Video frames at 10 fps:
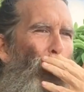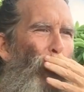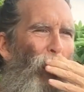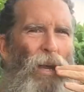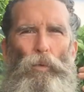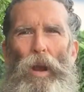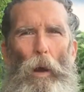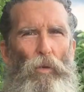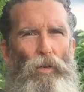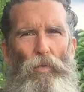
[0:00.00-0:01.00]
And like when
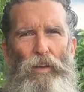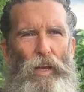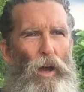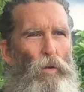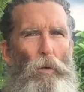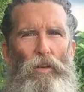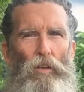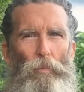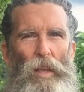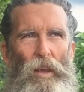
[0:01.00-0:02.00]
I was on the go, it would
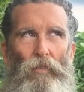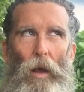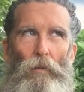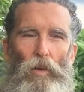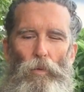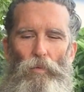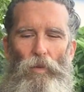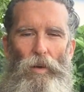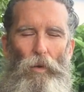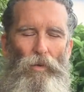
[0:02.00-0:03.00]
just be if I knew,
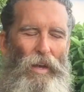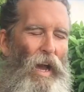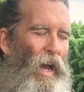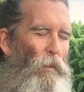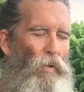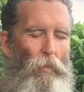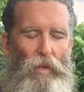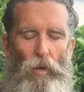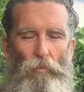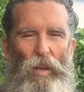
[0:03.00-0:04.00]
you know, God, I'm
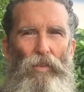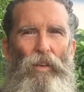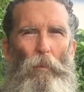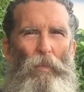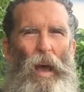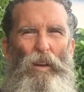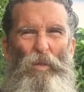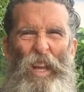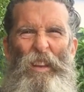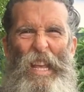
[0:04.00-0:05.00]
probably gonna miss. I'm not
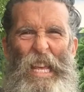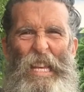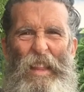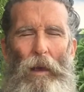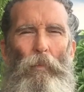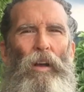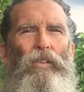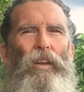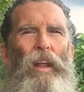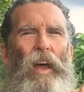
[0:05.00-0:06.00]
gonna get to eat that
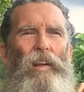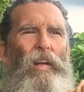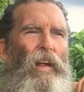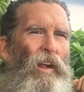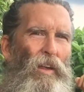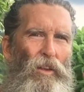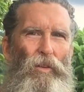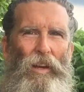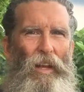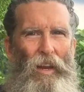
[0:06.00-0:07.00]
much today.
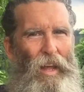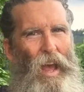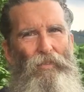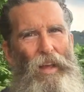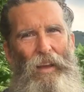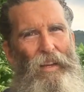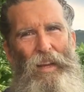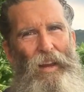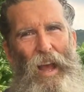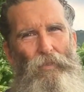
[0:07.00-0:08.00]
You could get I could
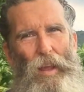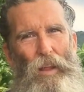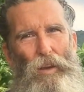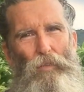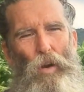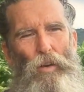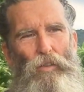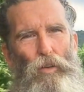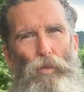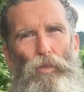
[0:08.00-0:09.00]
get a half gallon of
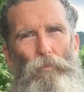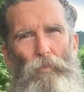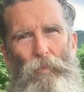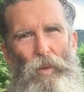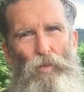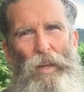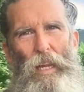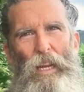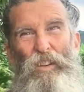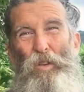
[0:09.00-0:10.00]
orange juice,
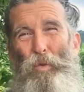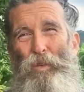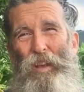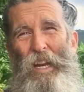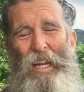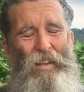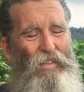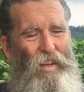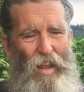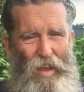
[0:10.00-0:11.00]
drink it in 2
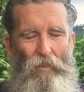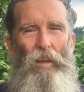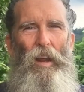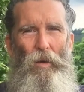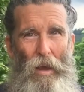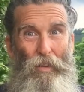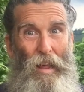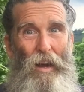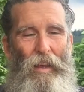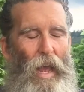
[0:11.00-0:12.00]
sittings, and like, you know, have a
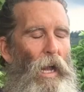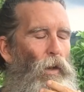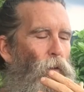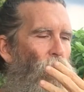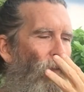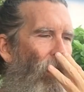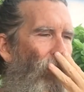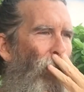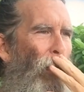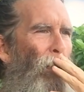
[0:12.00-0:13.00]
lot of calories right
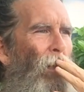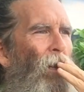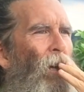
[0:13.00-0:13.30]
there.